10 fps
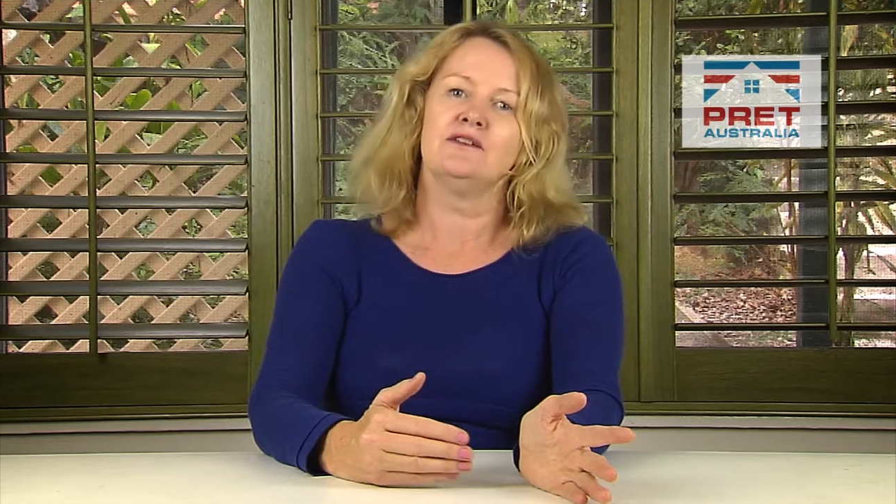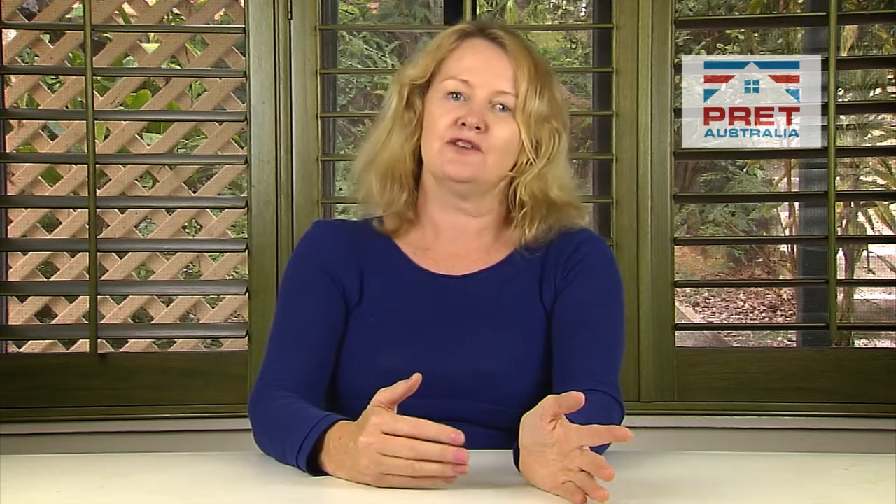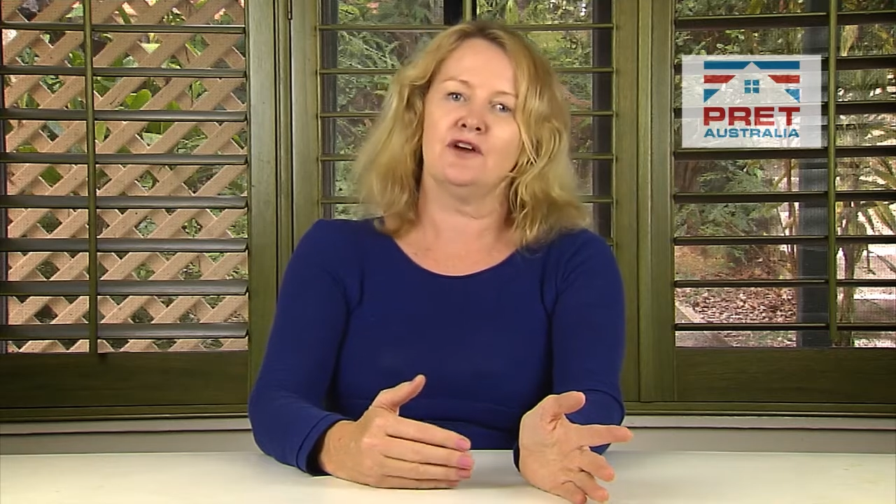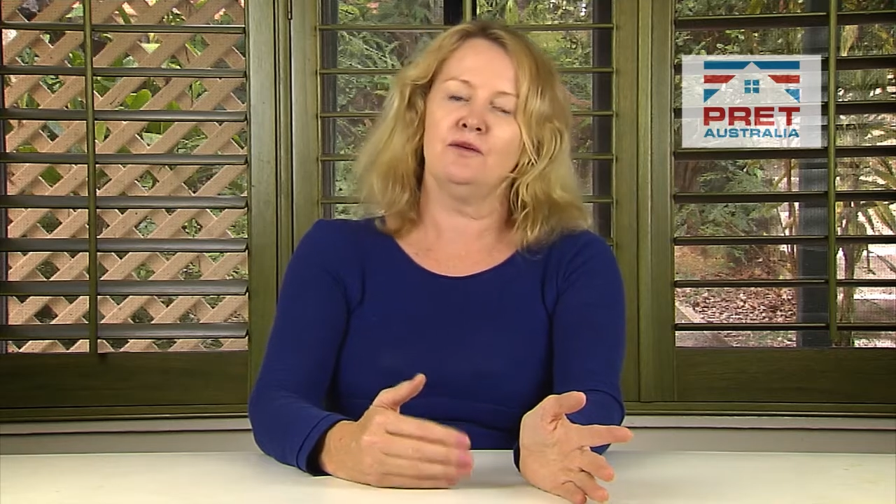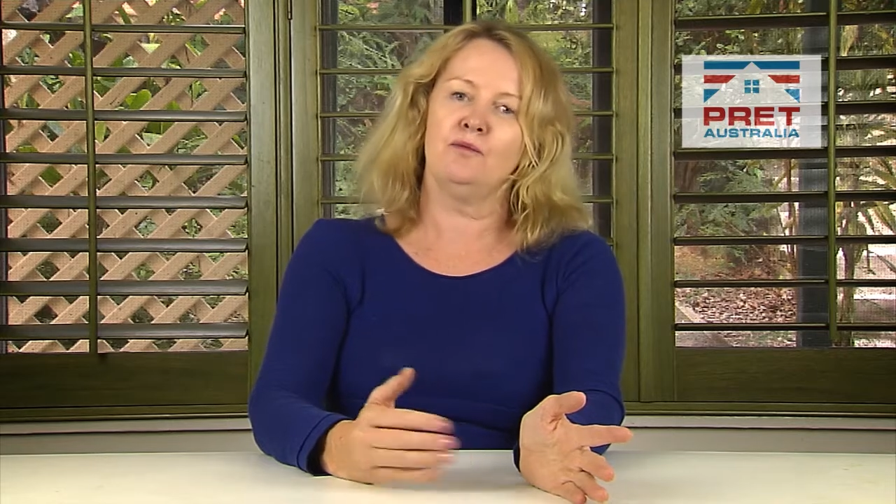
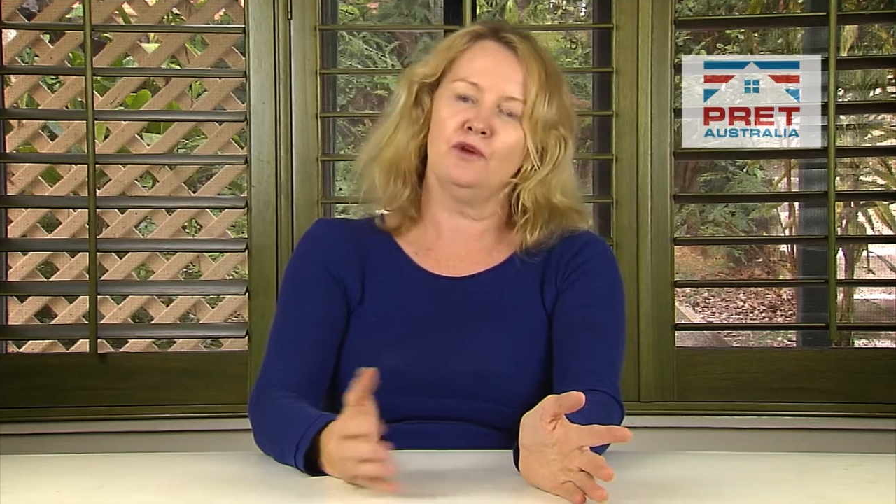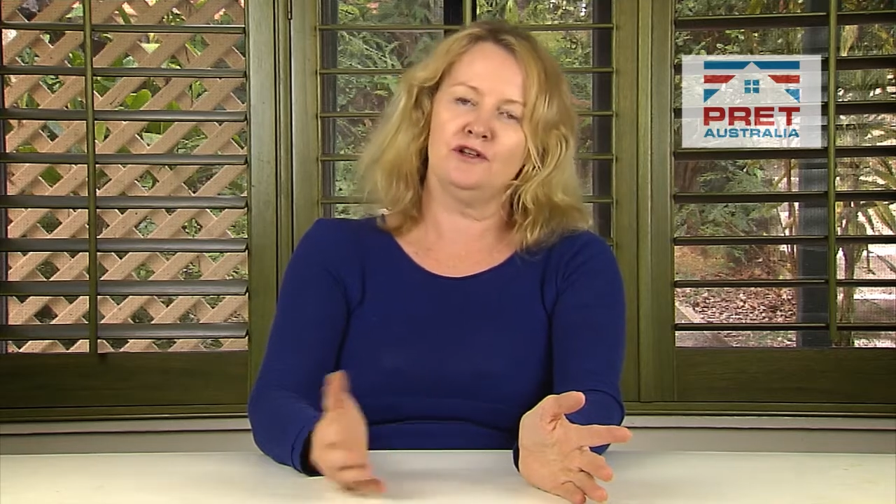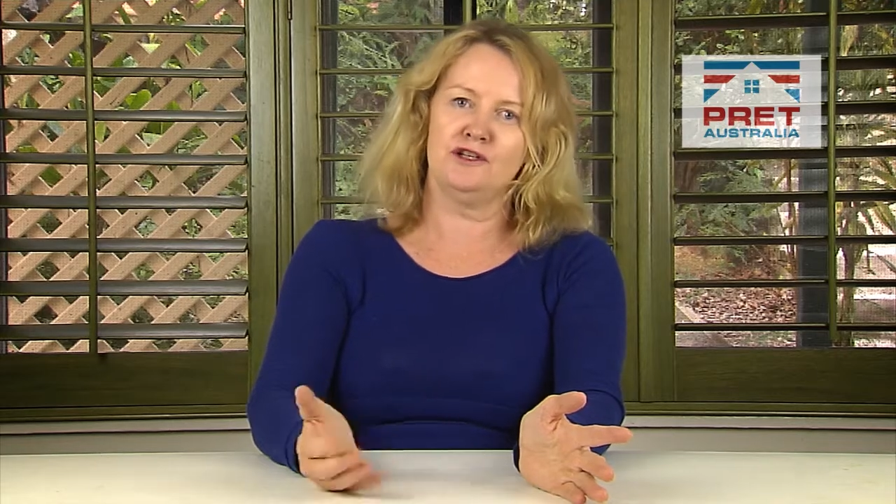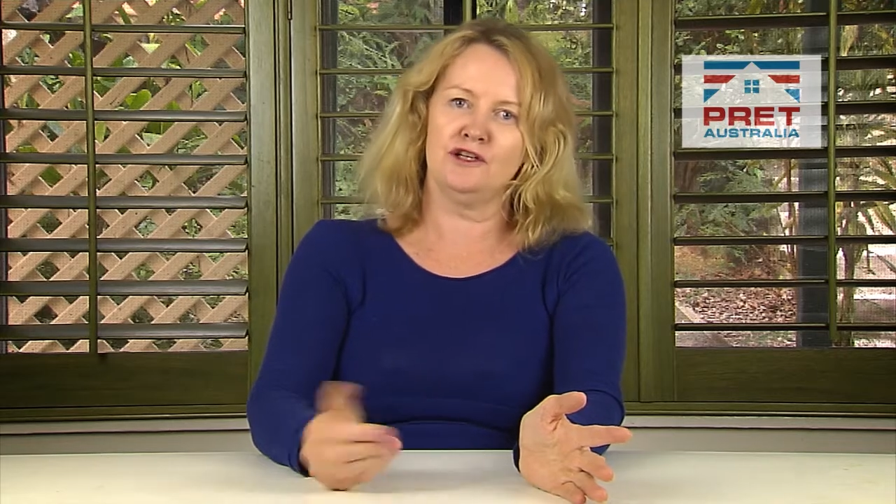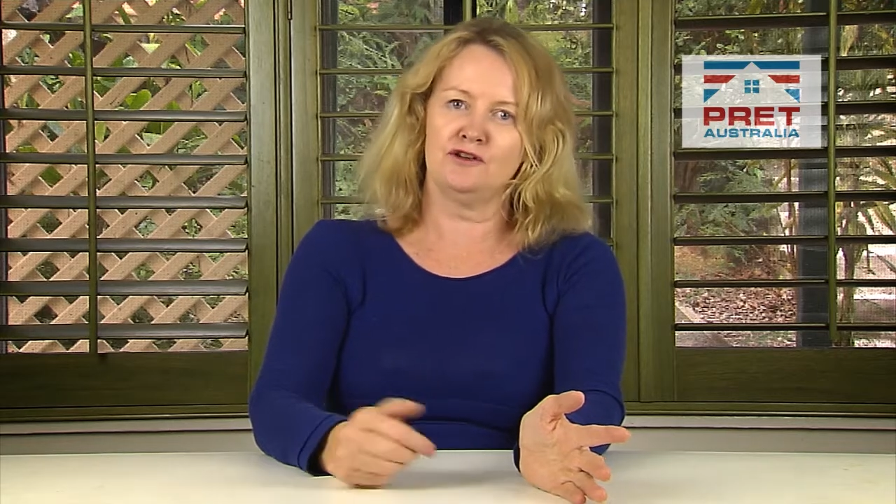So
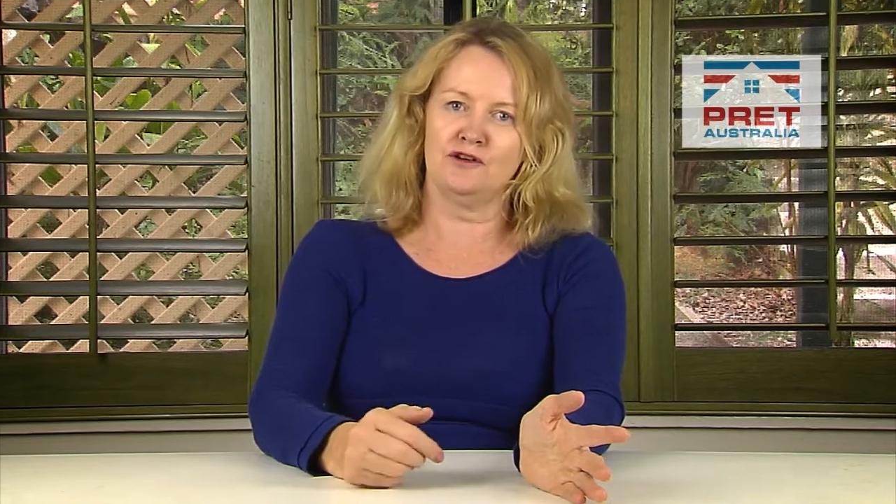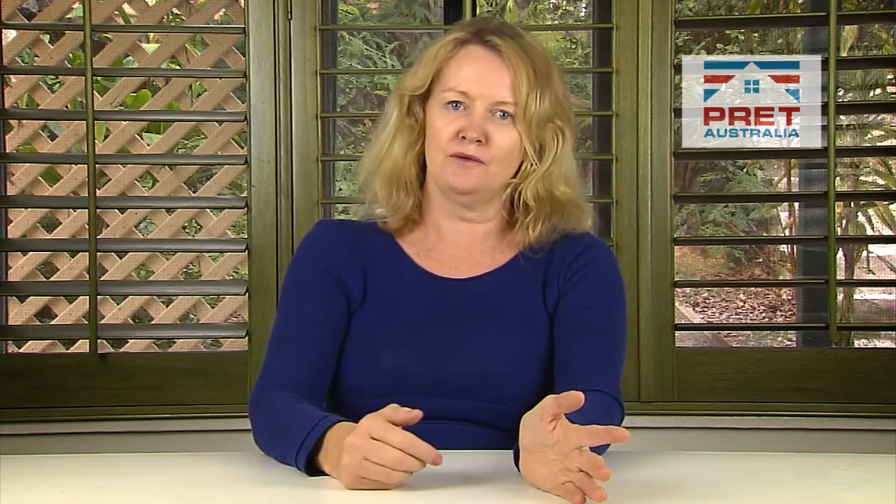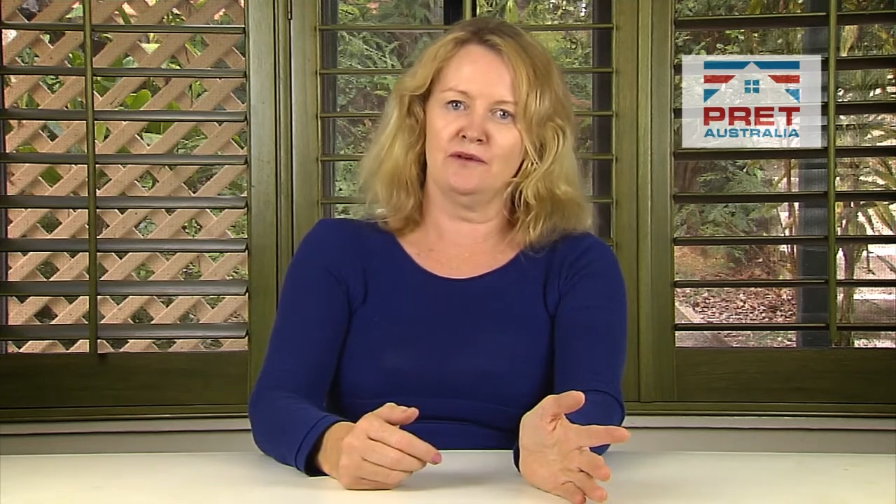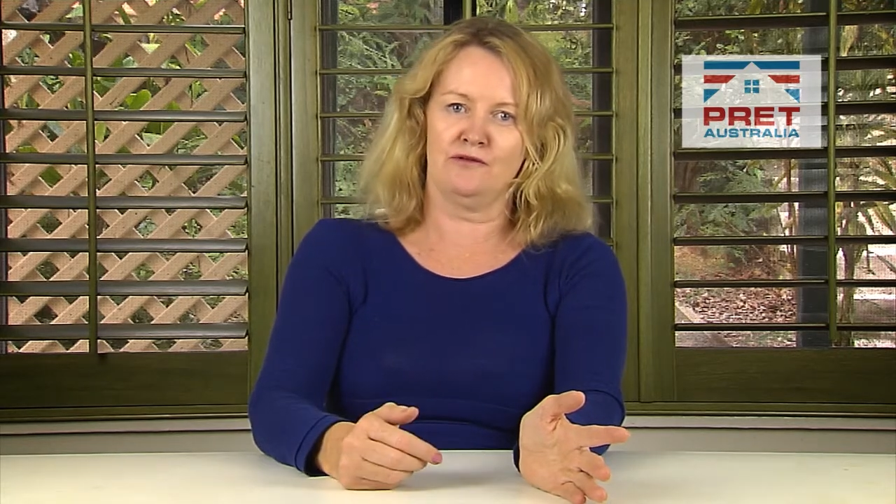what do you do when